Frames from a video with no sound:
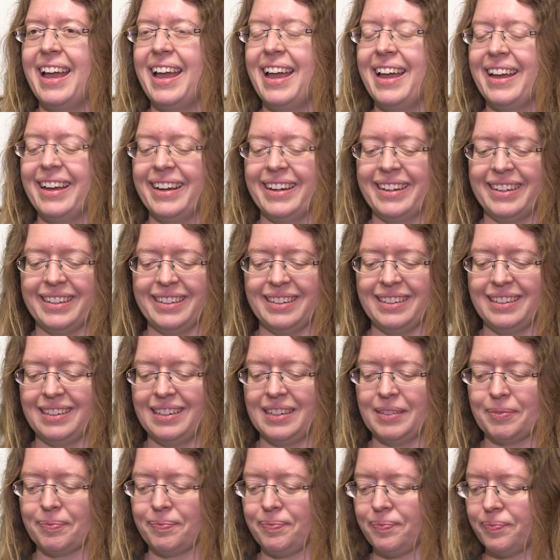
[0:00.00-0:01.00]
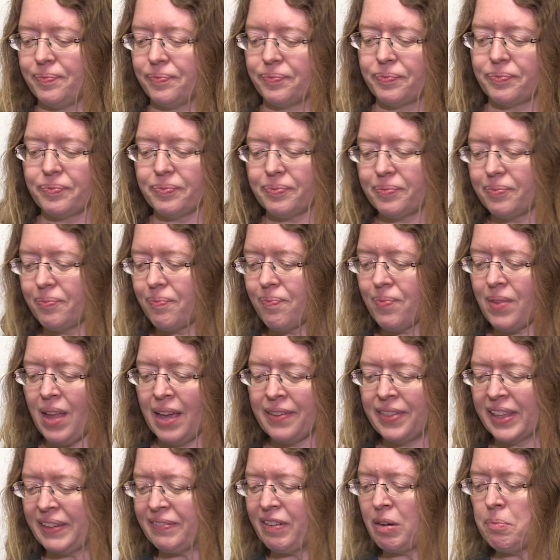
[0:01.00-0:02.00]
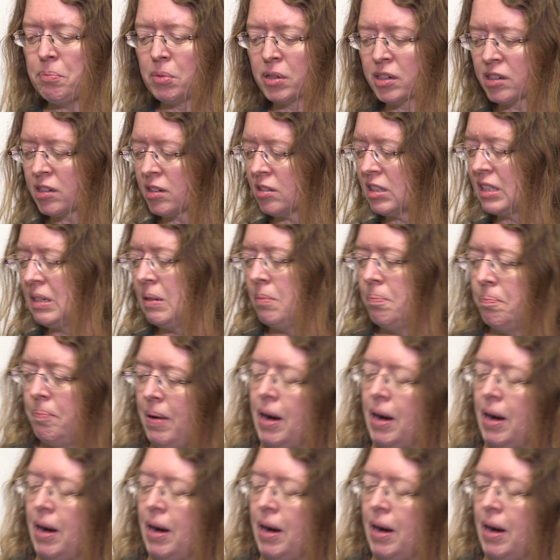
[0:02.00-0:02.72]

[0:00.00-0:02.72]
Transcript: and I think if we merge